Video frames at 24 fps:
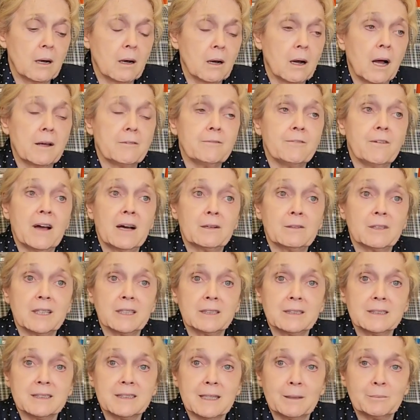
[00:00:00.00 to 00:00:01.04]
I found a
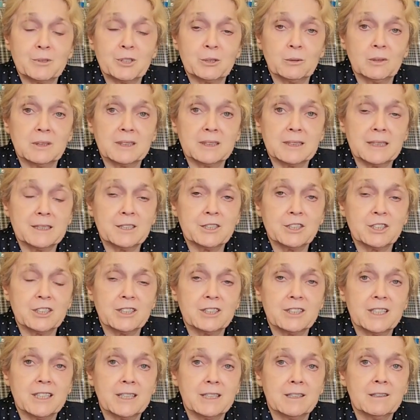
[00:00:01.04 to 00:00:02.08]
conceptualization
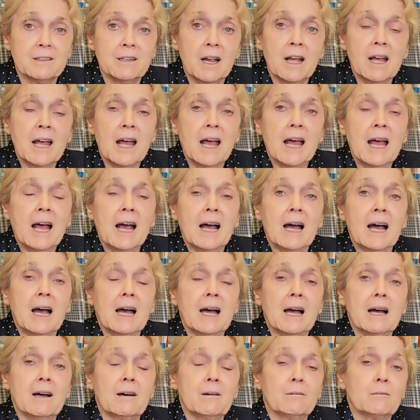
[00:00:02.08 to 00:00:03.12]
there
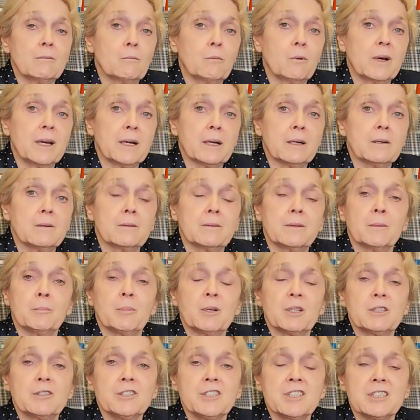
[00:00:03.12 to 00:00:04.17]
where the
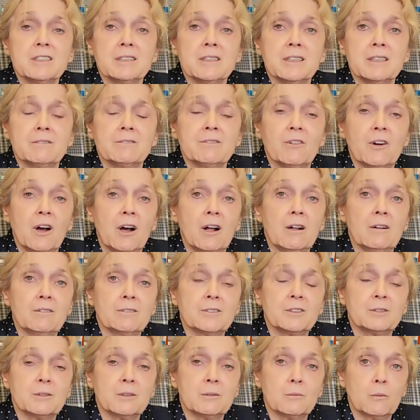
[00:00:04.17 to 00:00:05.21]
person
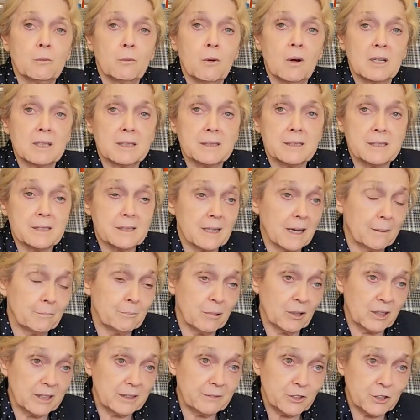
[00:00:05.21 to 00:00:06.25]
involved was, I
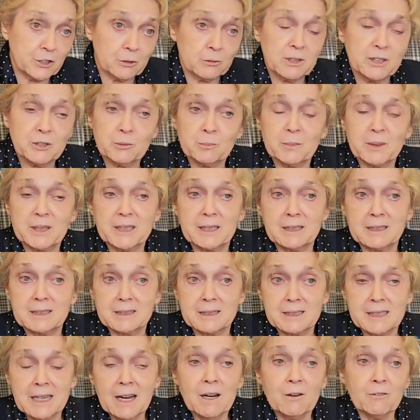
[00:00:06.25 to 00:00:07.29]
believe, Jewish
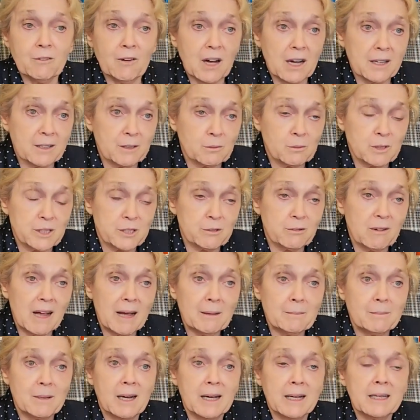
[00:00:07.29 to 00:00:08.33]
because father was a
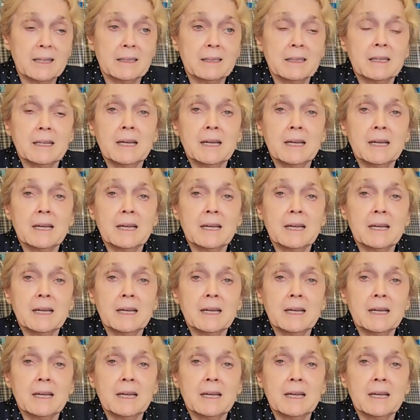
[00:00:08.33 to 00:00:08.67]
rabbi.